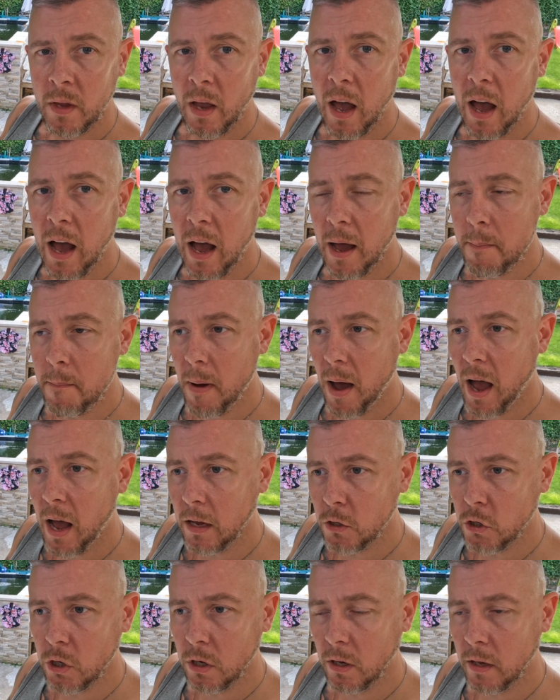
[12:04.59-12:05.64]
I'm
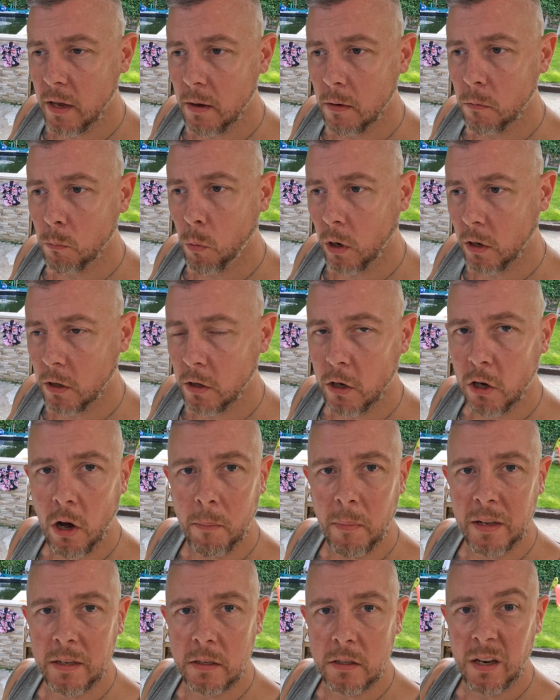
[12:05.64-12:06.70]
actually, one of the
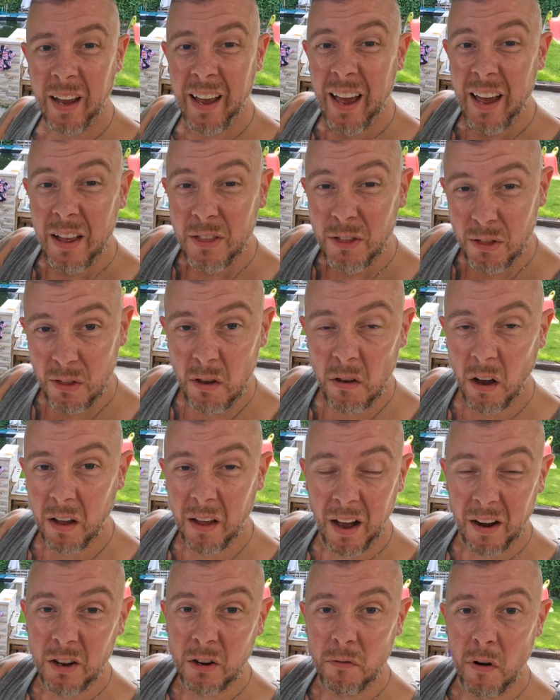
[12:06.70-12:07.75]
comments that
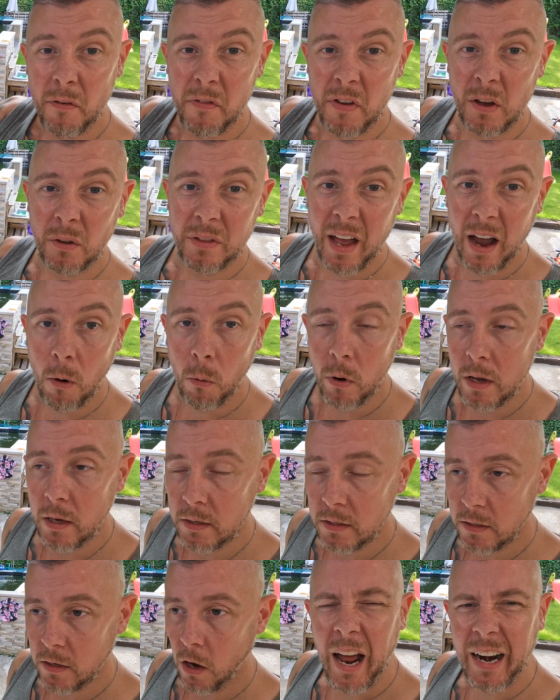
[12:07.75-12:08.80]
I'm going to reveal now
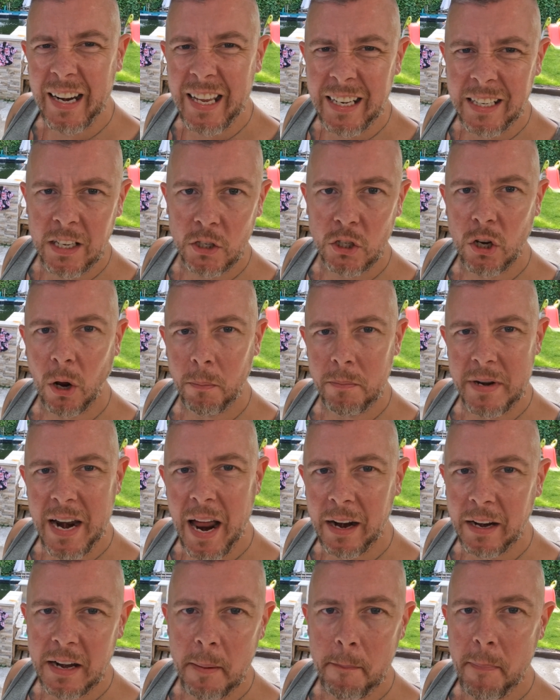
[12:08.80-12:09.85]
is I need to stop
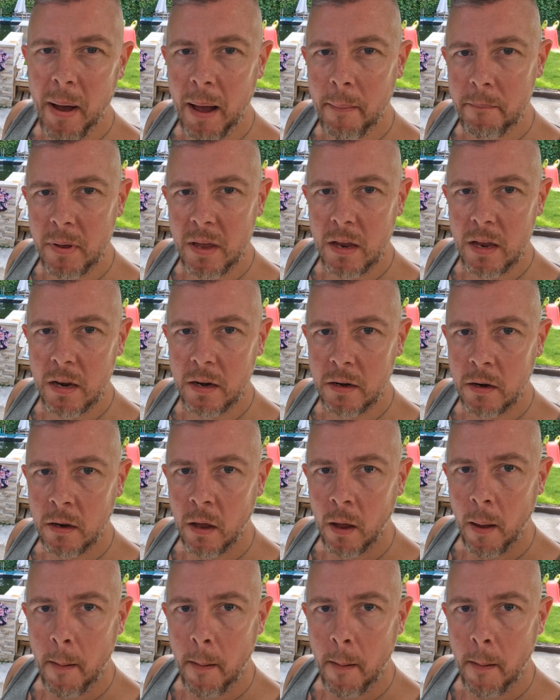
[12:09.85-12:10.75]
namby-pambying,